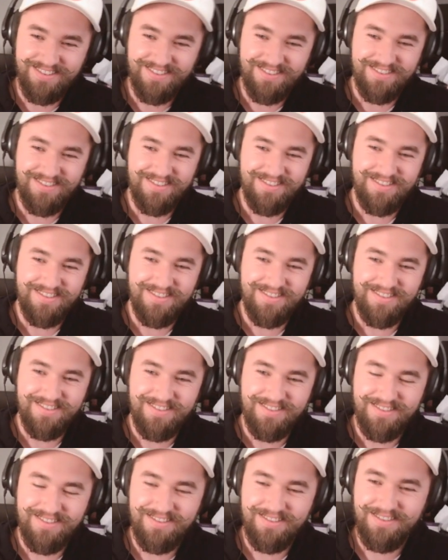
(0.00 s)

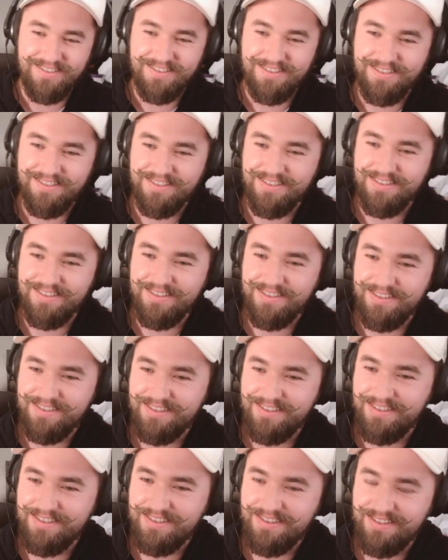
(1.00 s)

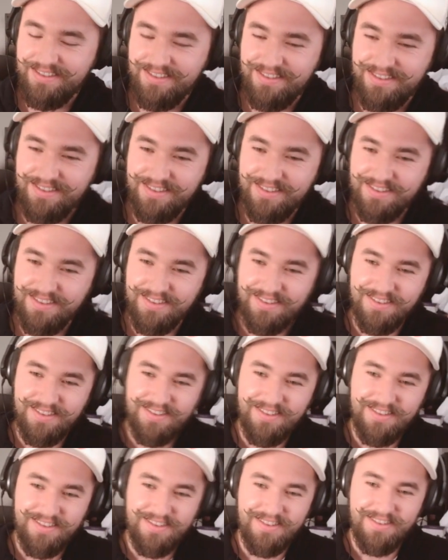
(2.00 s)

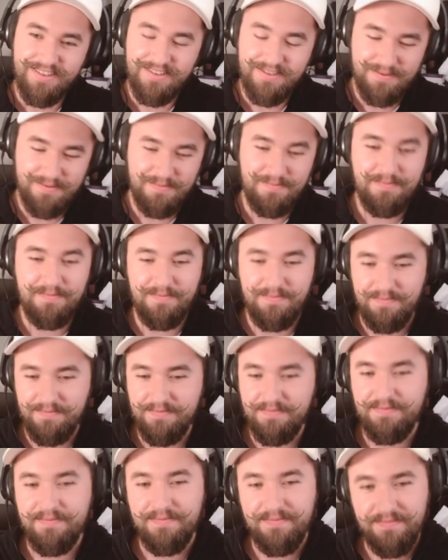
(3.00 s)

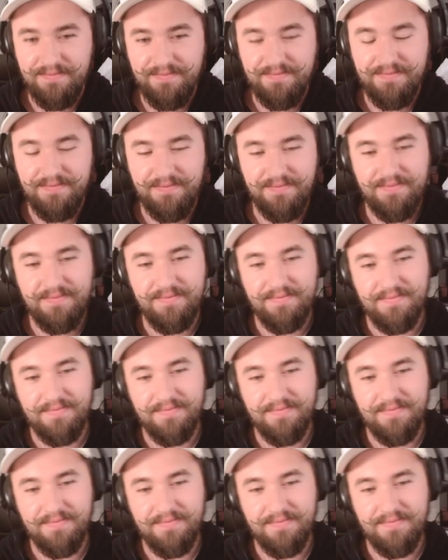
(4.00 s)
(not speaking)